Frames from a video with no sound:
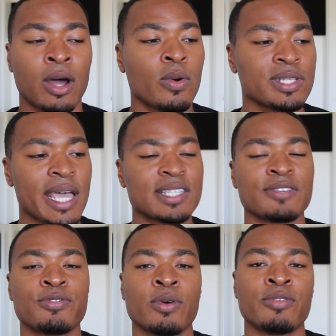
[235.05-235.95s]
always
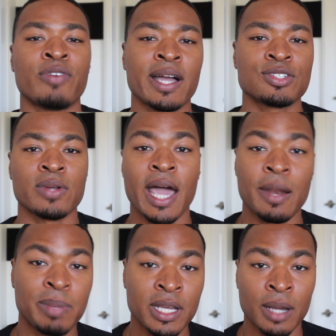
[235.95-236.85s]
asking for advice on how
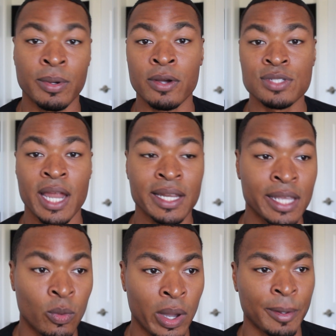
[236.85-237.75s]
to pick up girls and how to
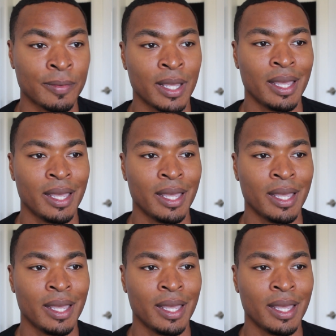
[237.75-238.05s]
get women.